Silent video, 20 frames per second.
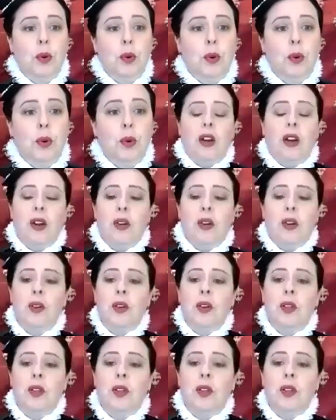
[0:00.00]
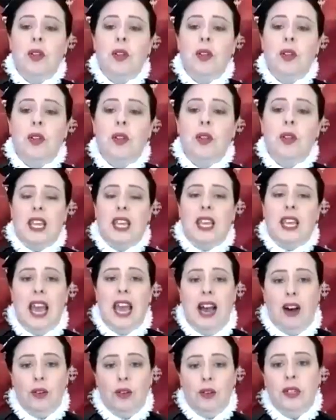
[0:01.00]
So the
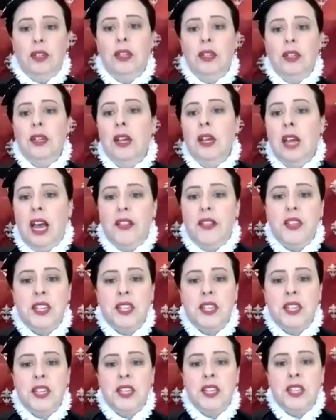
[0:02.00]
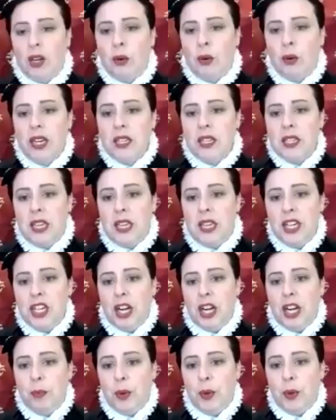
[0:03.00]
gown, and this is just a quick sketch
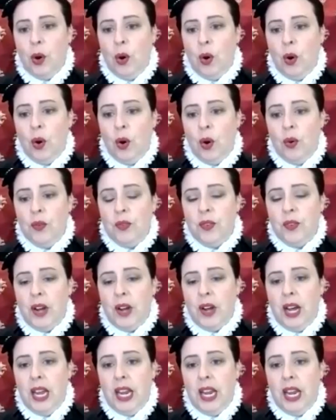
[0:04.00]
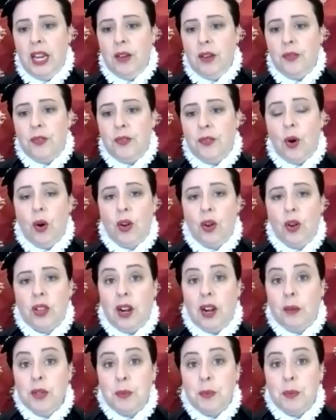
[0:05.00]
up of a frock that
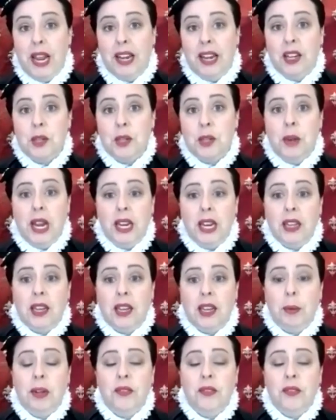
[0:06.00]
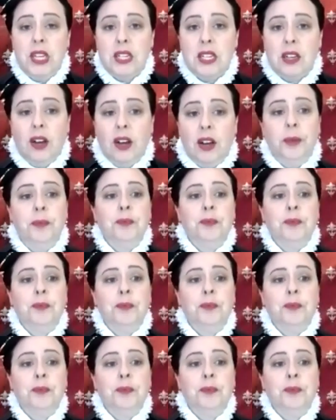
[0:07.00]
I was planning to make a couple of years ago.